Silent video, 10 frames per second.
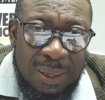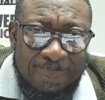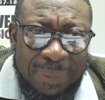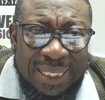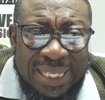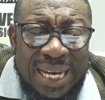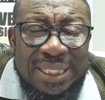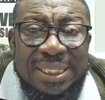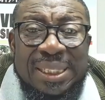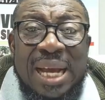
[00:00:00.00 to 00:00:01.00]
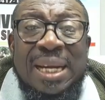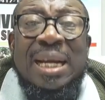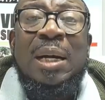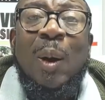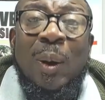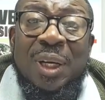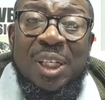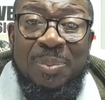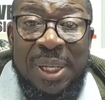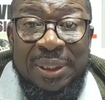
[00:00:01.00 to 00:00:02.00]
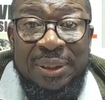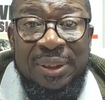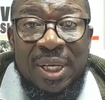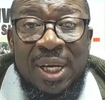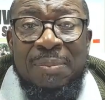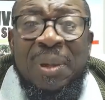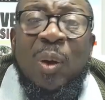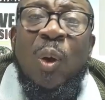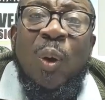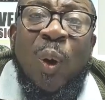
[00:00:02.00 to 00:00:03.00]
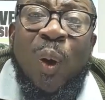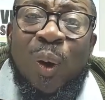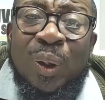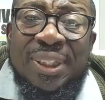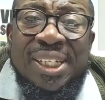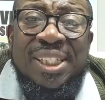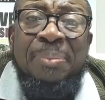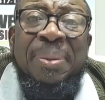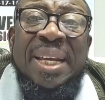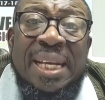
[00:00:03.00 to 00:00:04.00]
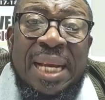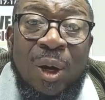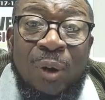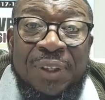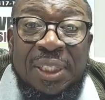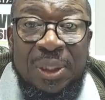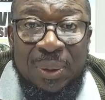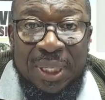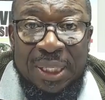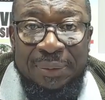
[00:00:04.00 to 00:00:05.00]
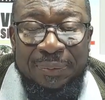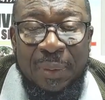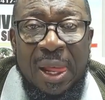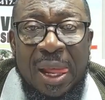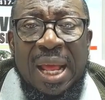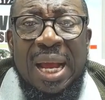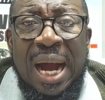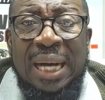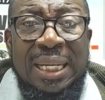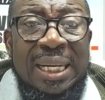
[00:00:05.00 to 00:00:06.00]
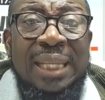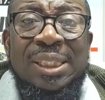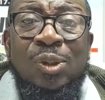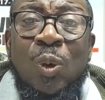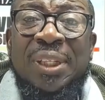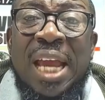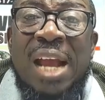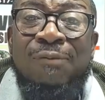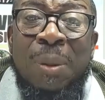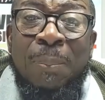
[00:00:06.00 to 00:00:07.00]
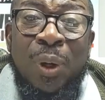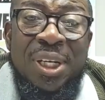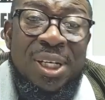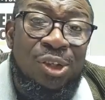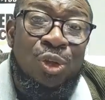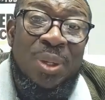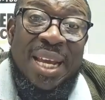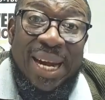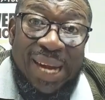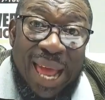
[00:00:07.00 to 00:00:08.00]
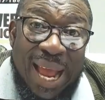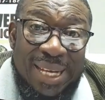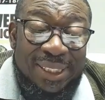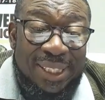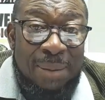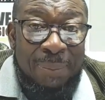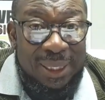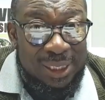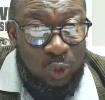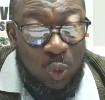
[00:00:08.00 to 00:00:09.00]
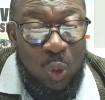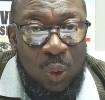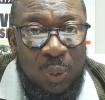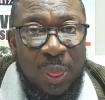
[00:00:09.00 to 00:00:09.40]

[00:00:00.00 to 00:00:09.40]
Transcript: but there is an encouragement because God is the beginner of the journey. And that is what everybody need to realize about this war.